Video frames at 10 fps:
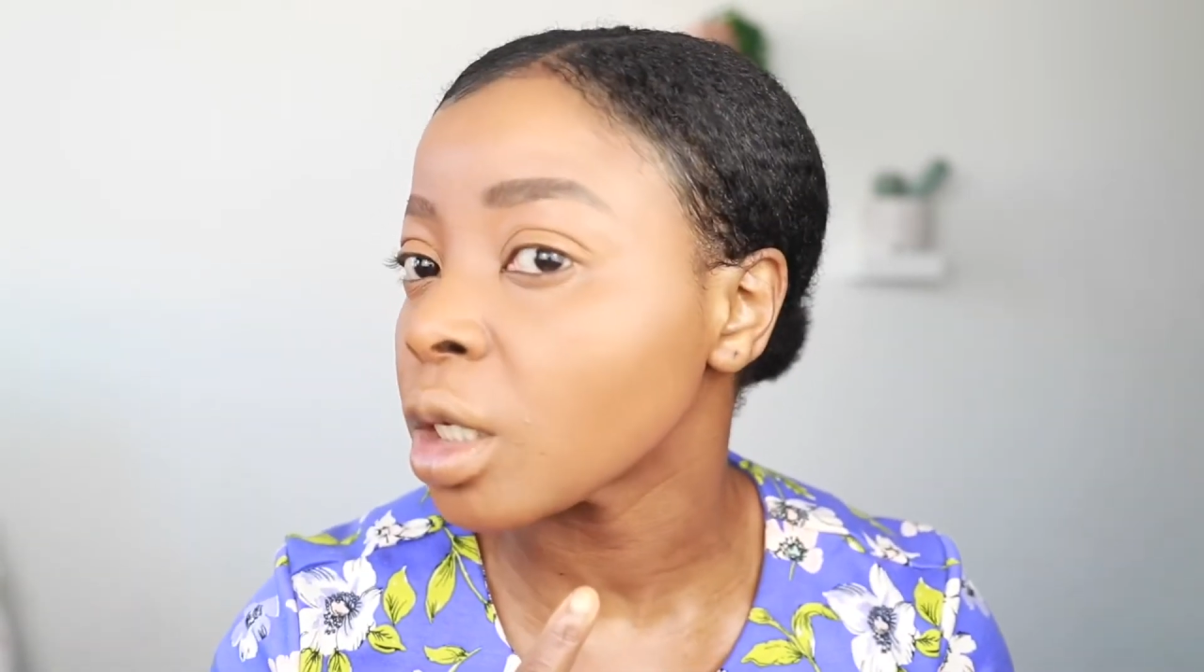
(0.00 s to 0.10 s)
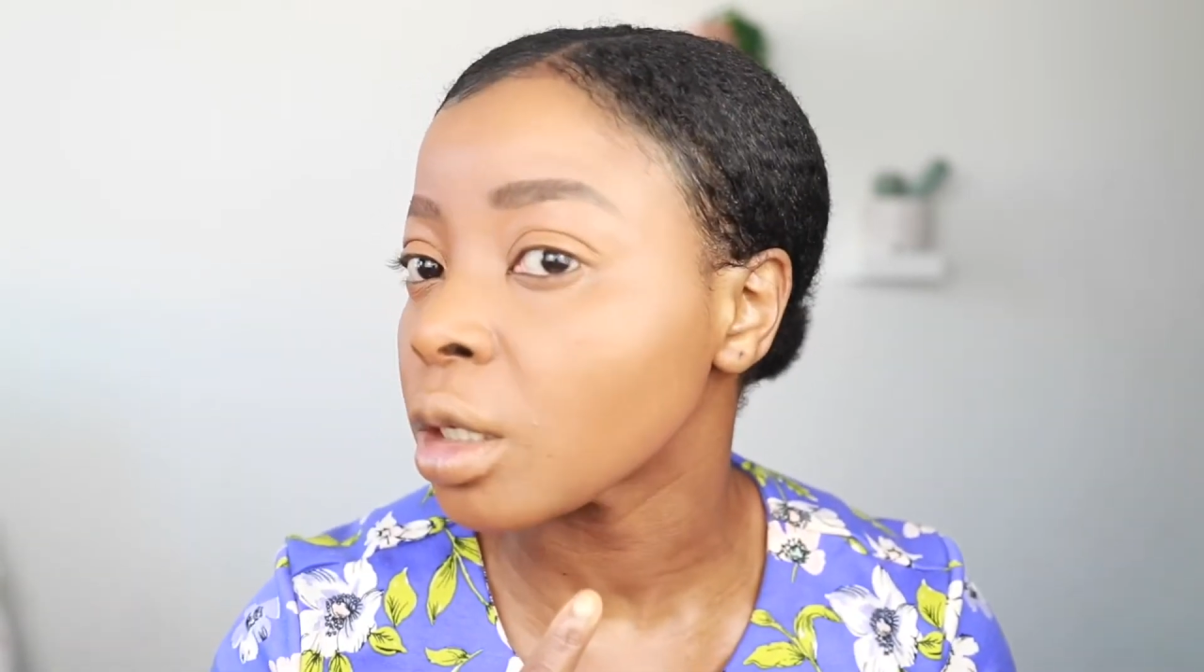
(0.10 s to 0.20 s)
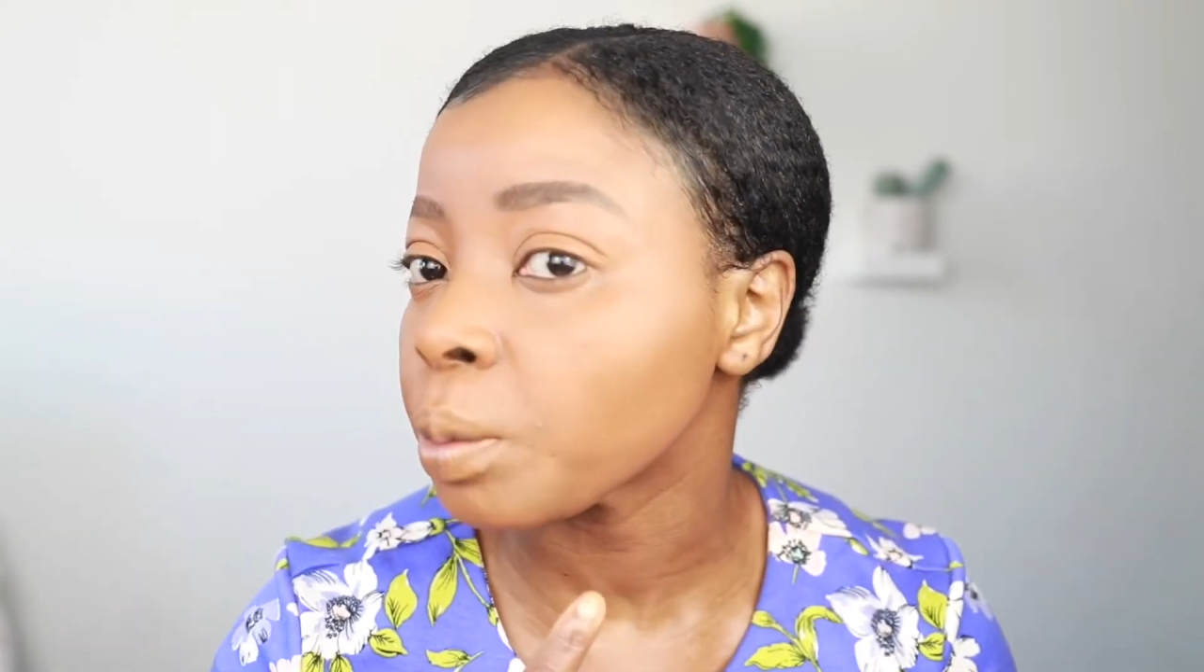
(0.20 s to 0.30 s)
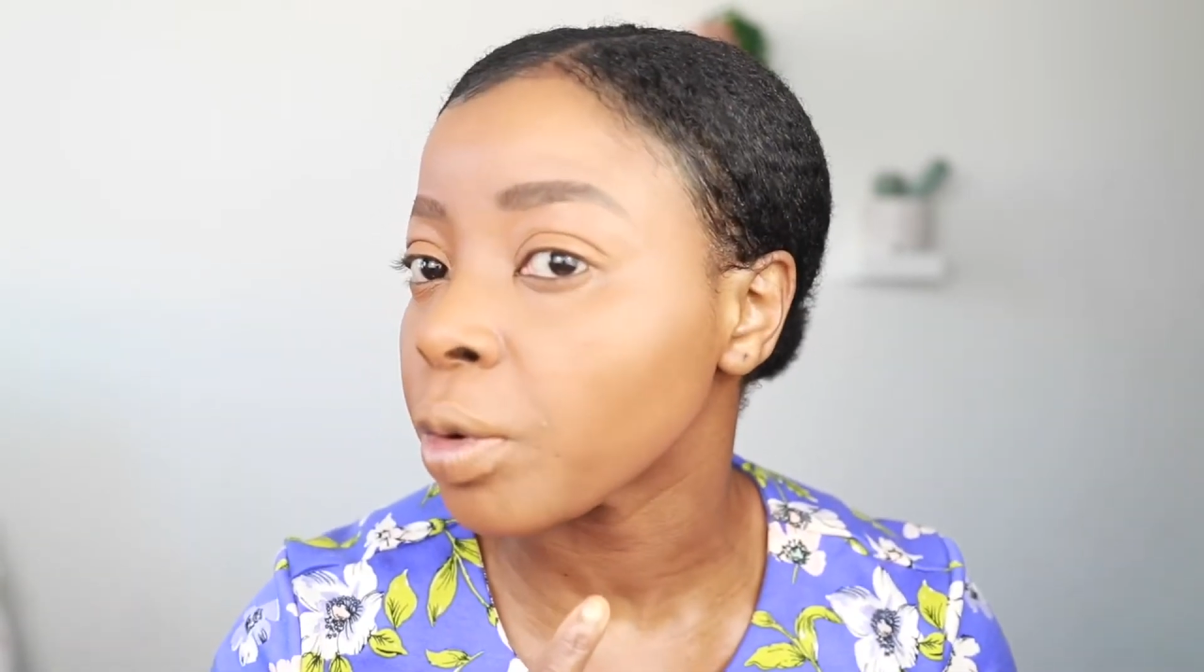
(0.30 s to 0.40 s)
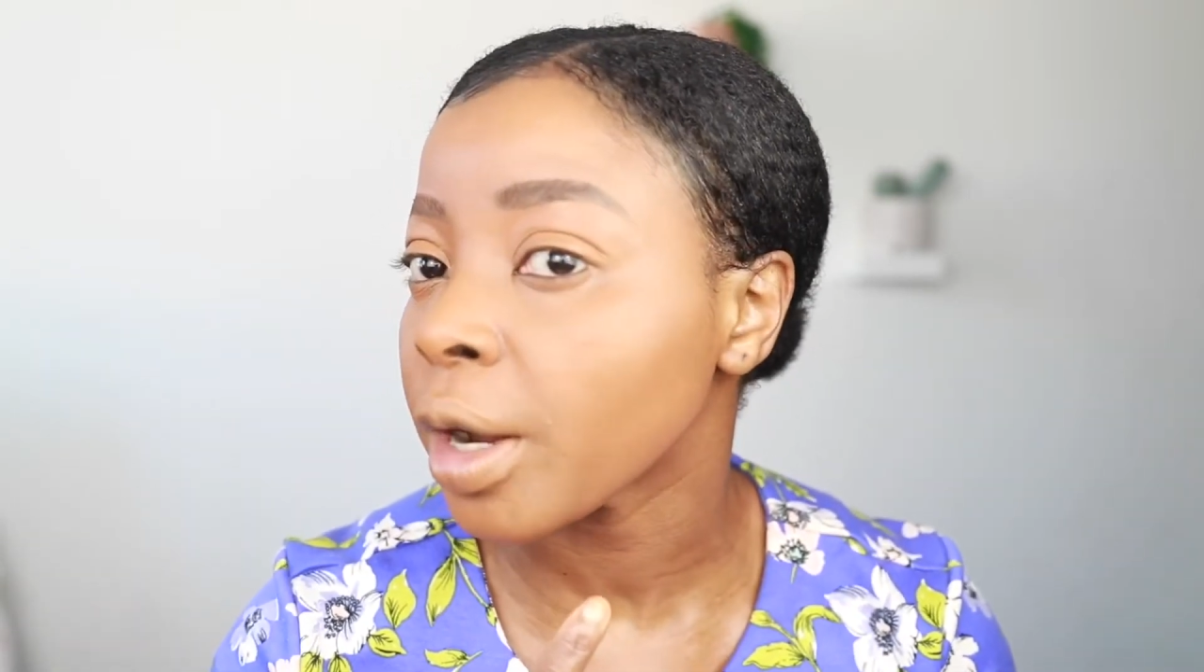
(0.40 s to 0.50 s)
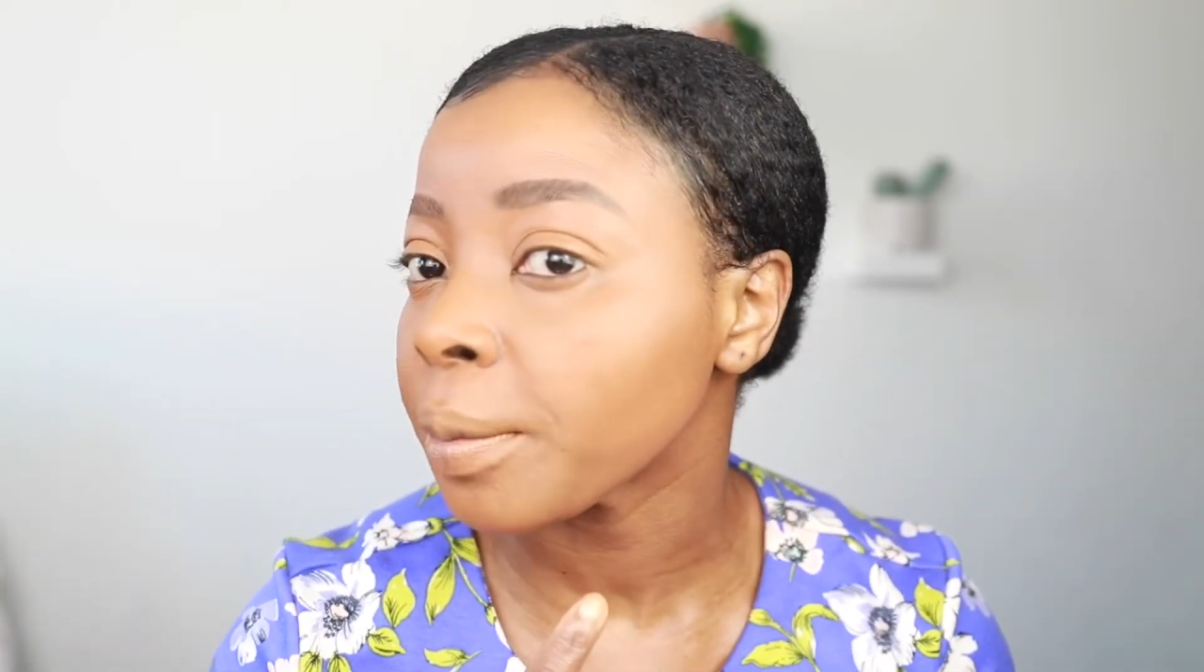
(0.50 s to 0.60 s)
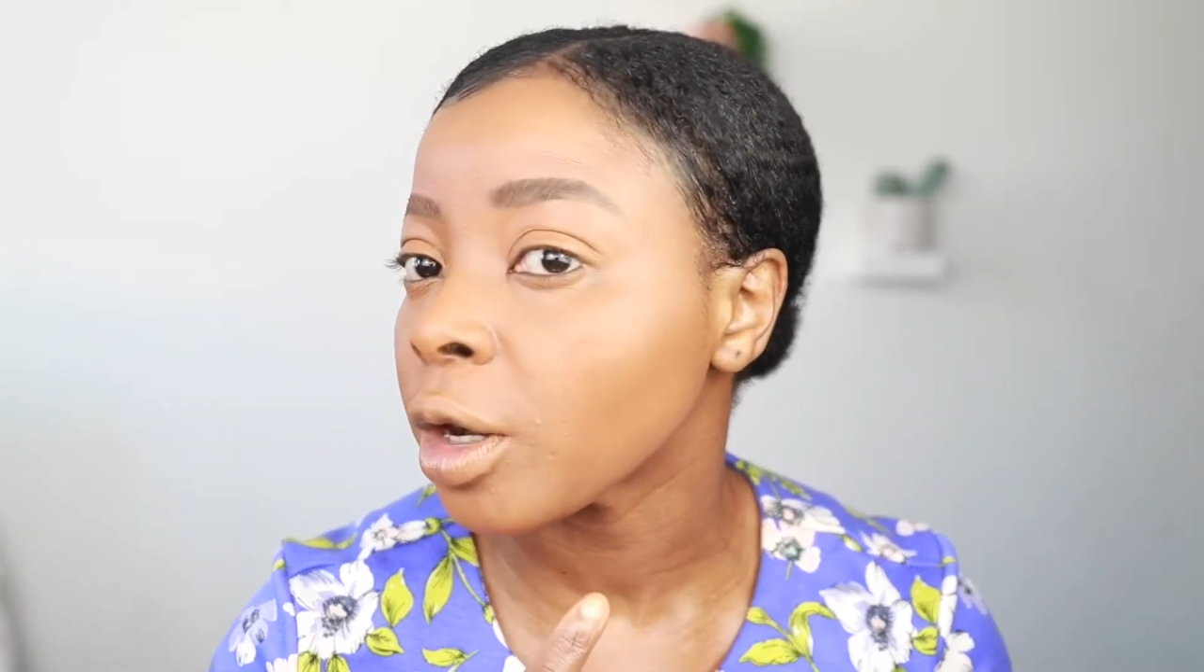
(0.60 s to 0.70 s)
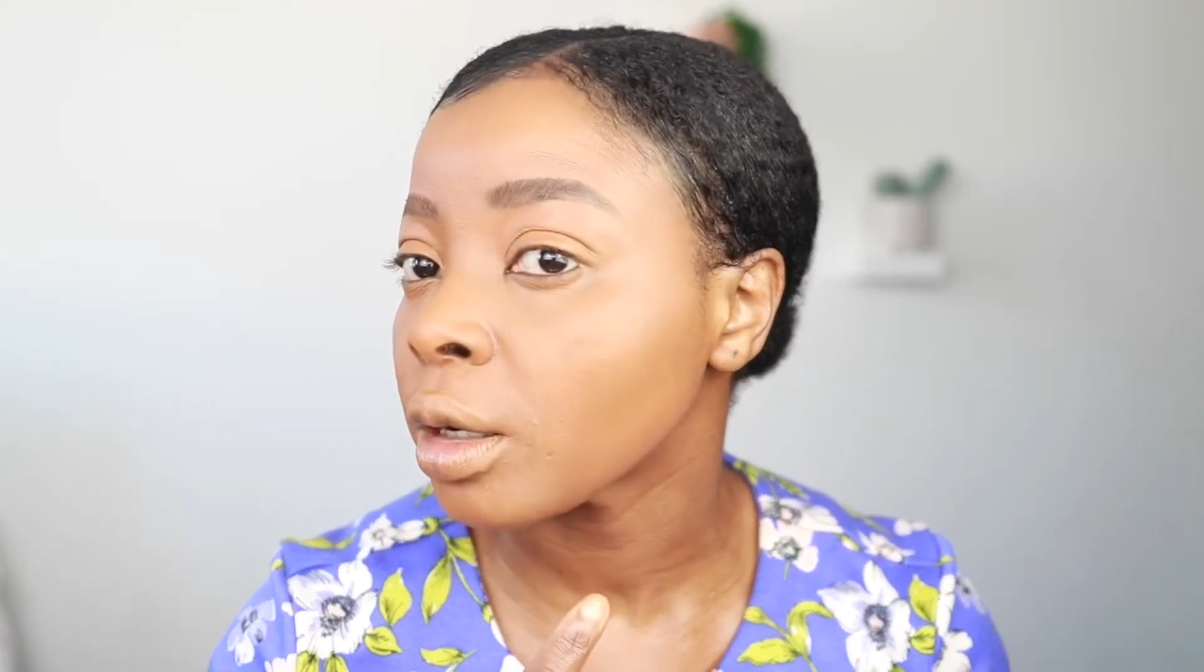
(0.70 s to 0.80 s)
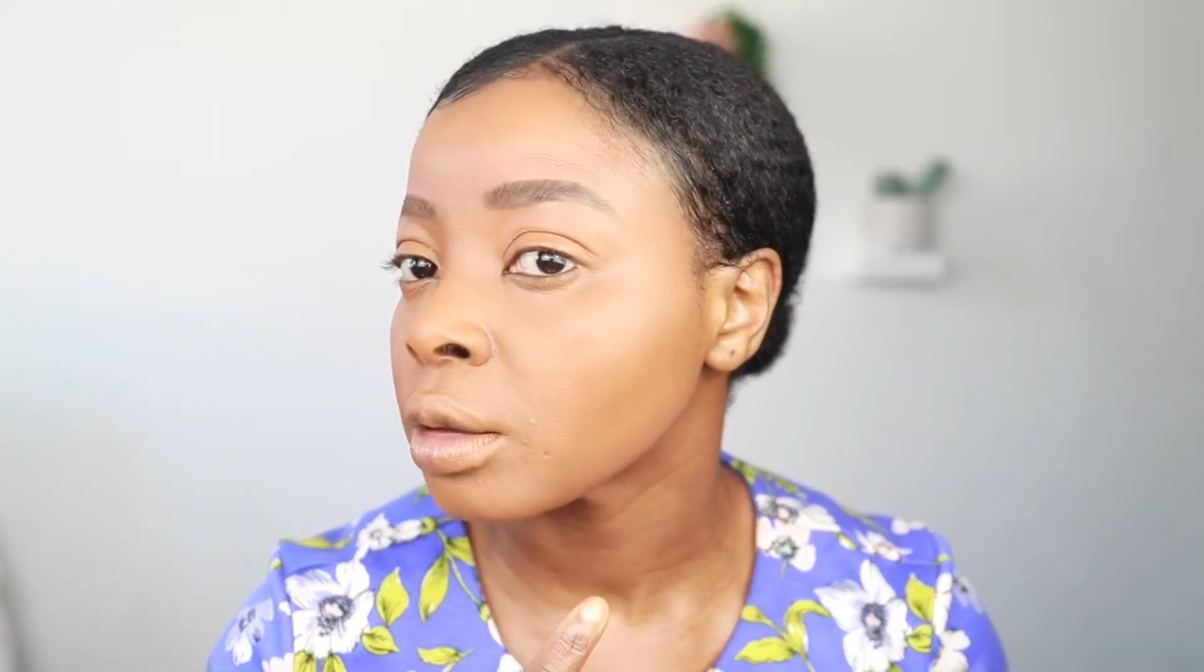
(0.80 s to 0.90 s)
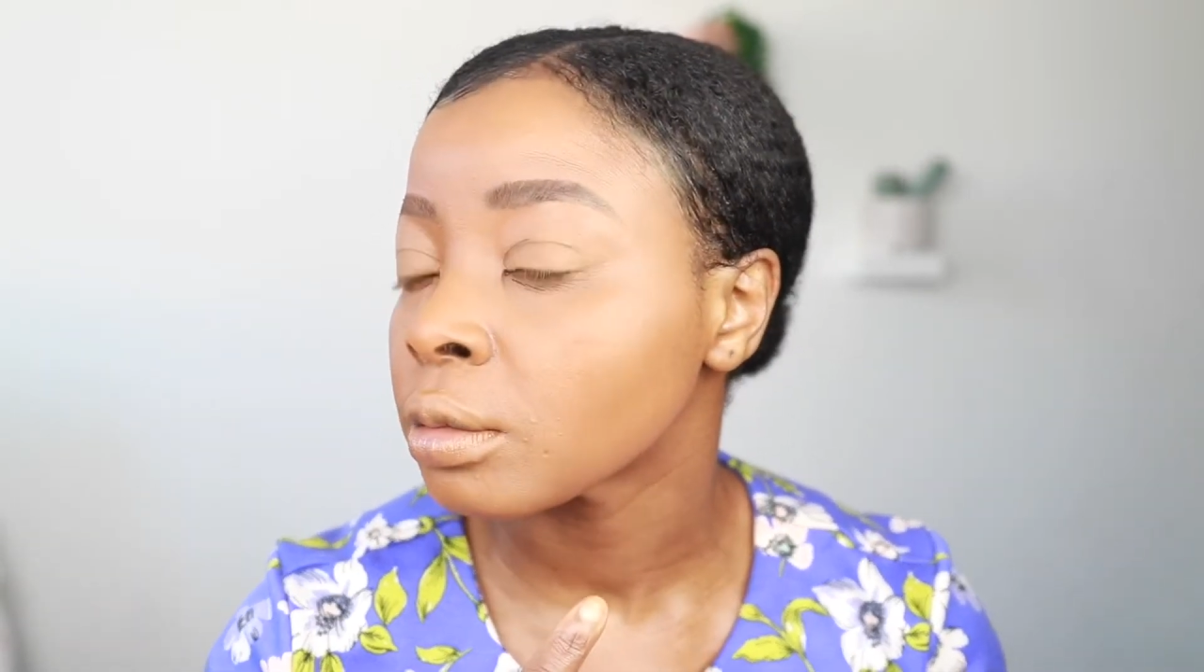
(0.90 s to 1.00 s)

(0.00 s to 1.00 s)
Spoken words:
the primer.